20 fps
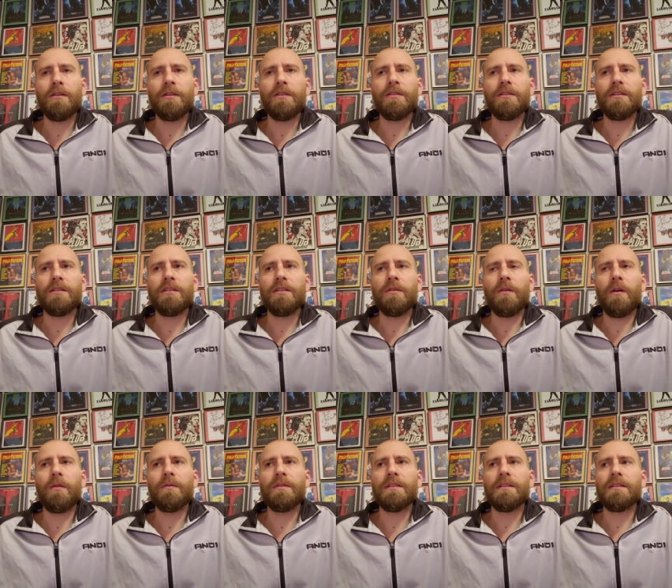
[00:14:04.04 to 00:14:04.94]
know, you just you
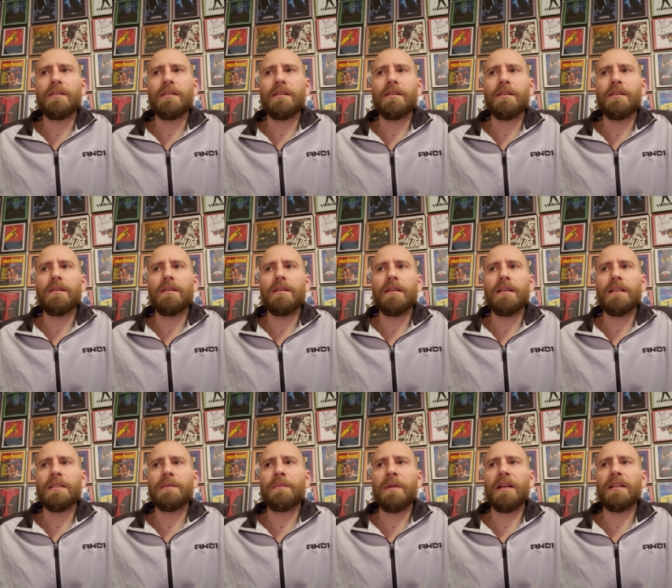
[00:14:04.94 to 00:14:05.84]
always
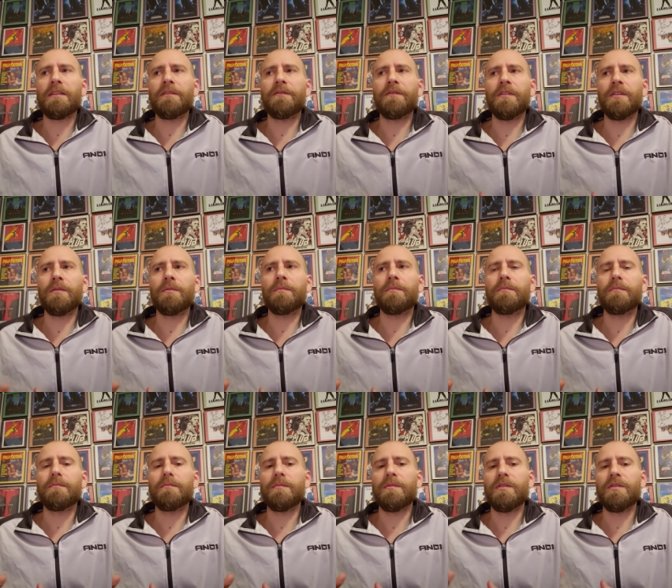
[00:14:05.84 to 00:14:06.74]
expect the
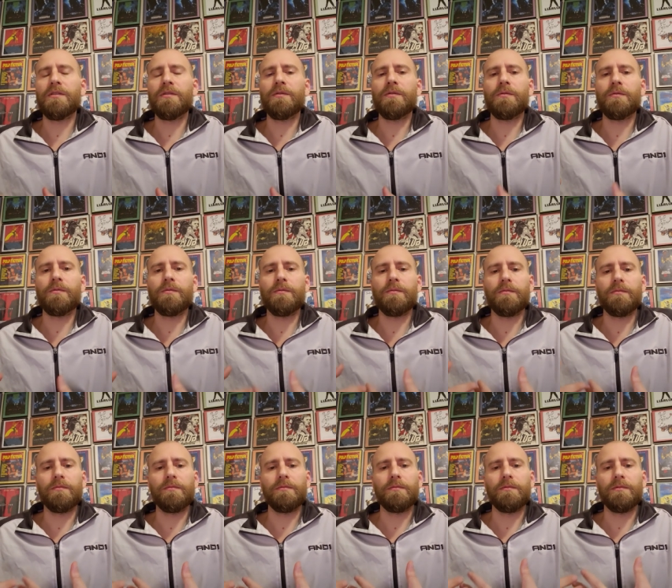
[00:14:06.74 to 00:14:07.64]
film to
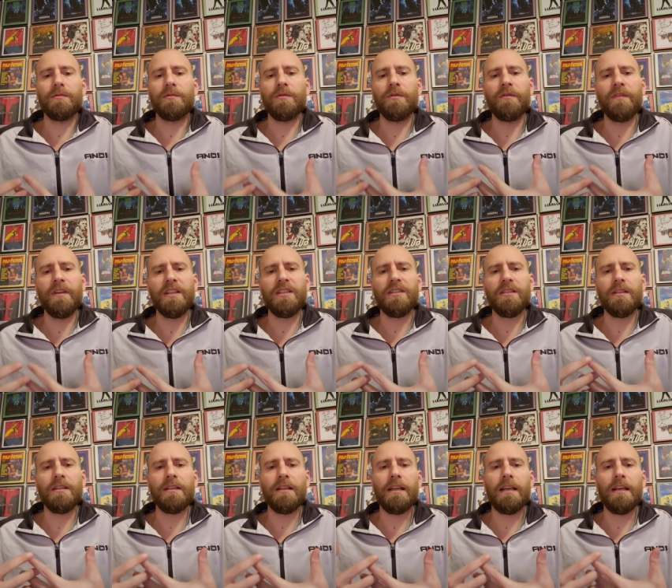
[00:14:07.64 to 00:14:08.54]
to
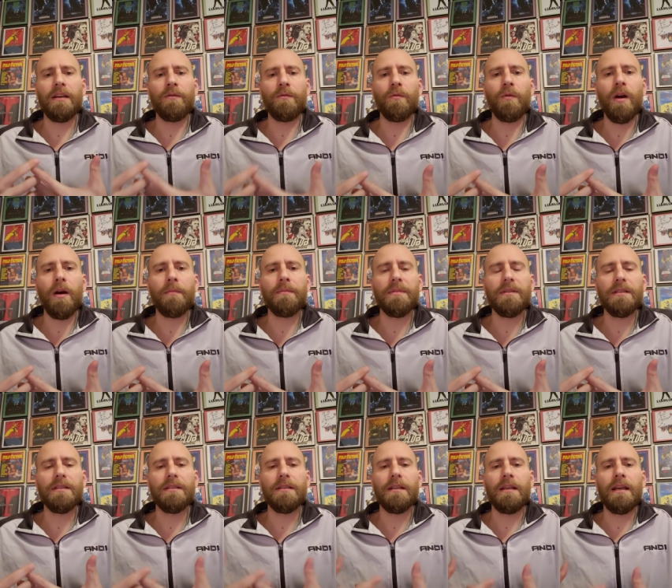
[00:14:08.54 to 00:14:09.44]
eventually like
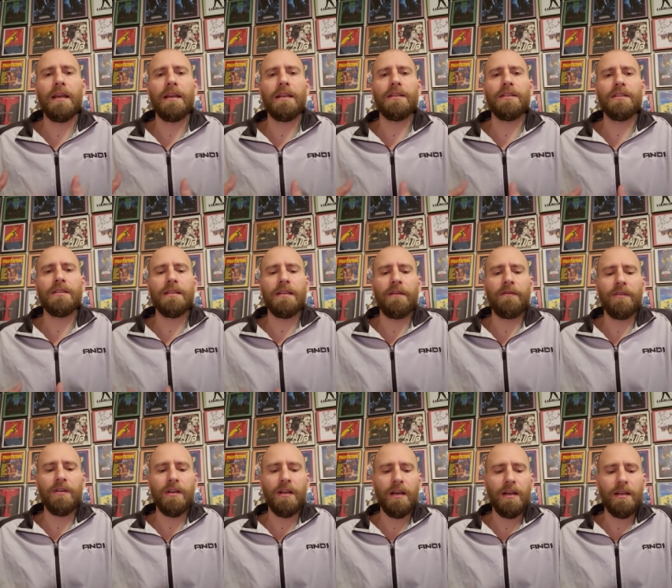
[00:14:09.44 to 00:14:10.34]
erupt, and it just
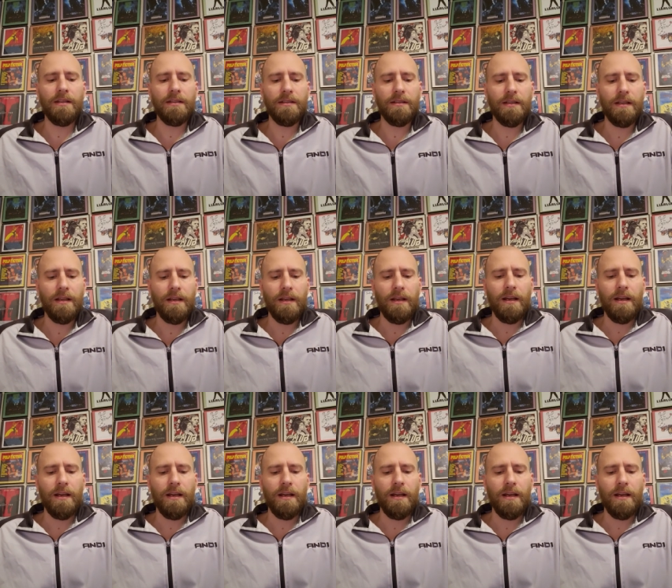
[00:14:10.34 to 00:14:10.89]
never does.